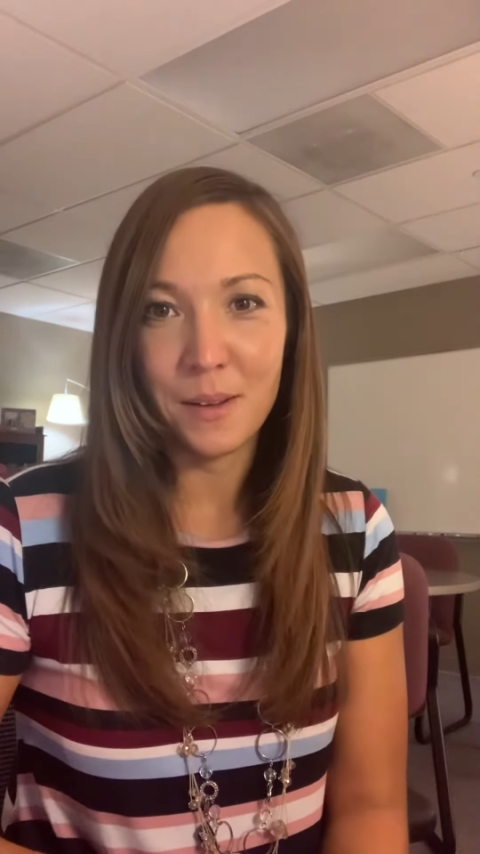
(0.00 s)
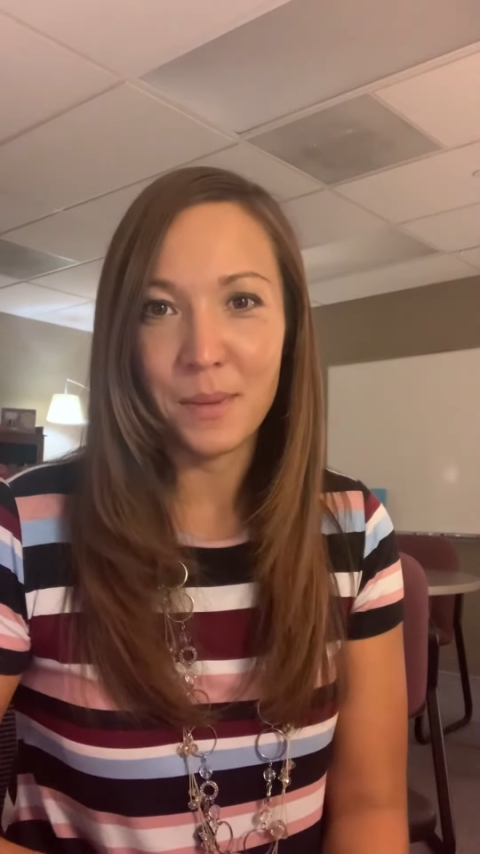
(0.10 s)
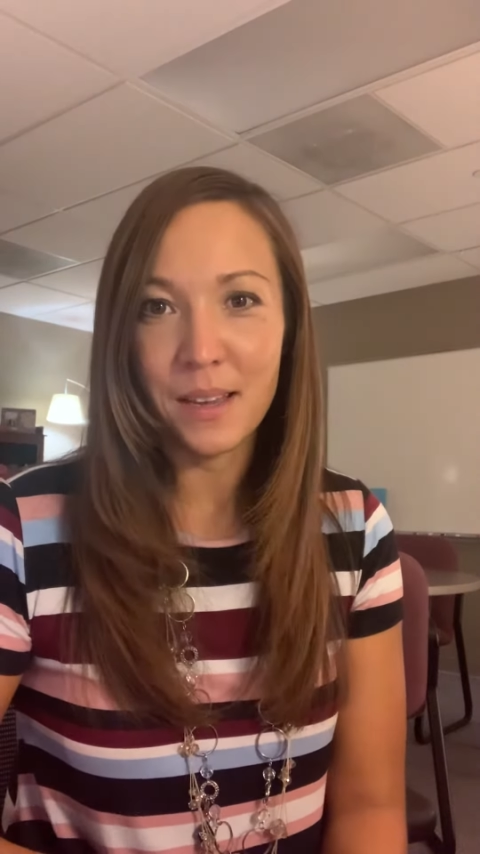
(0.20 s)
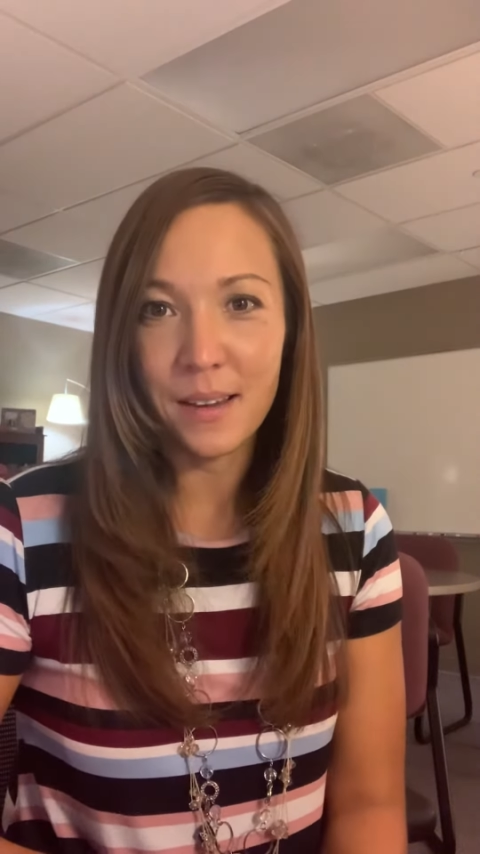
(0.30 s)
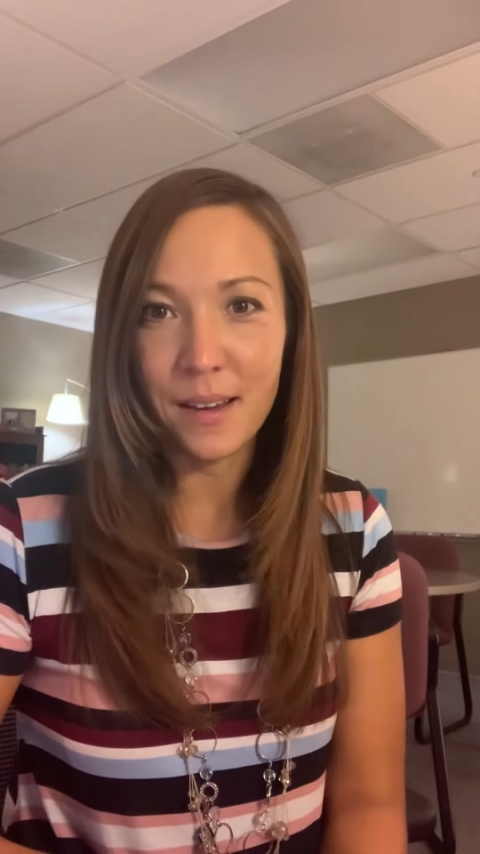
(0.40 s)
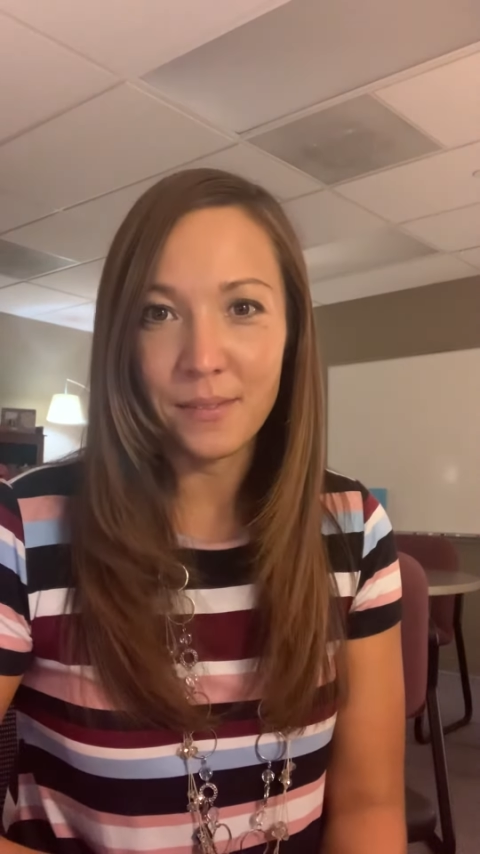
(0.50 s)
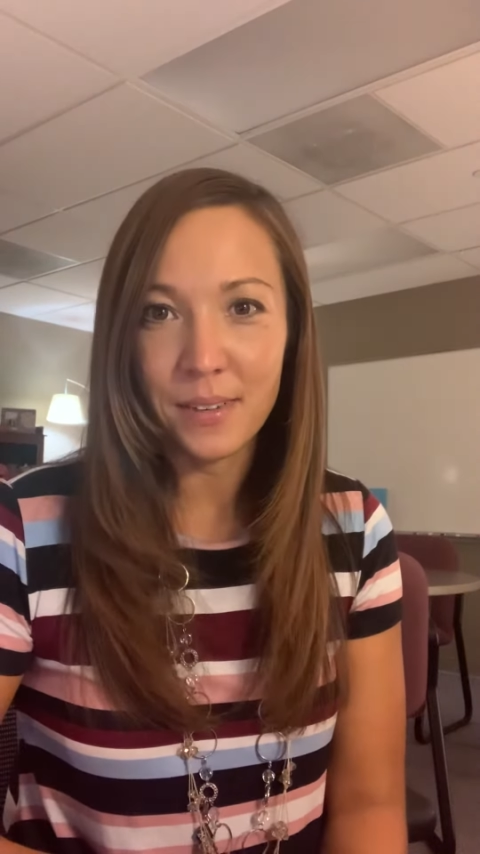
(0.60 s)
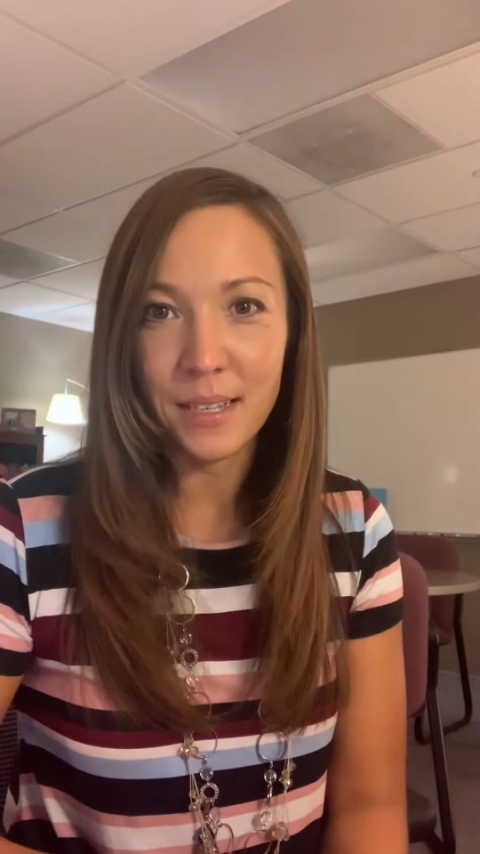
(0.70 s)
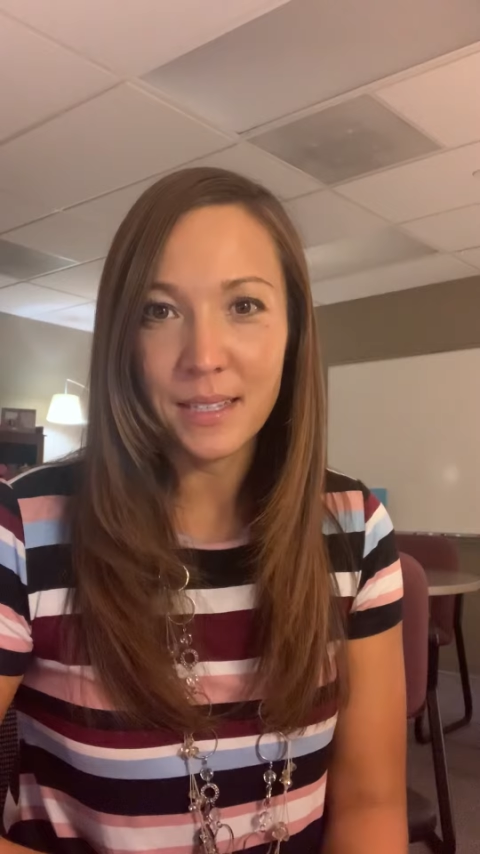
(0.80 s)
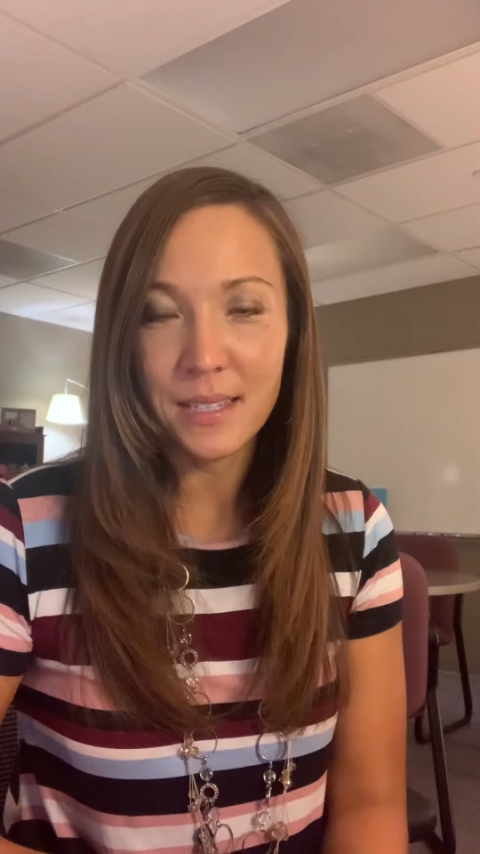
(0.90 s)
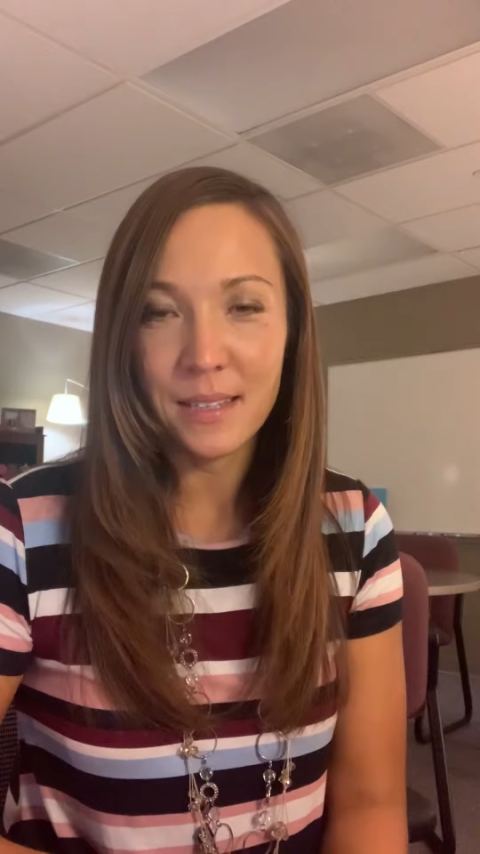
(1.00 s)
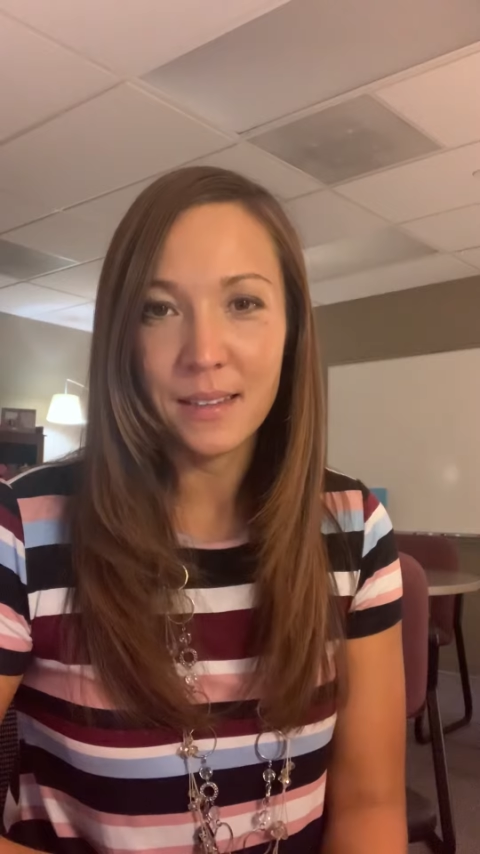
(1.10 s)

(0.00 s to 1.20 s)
and my confidence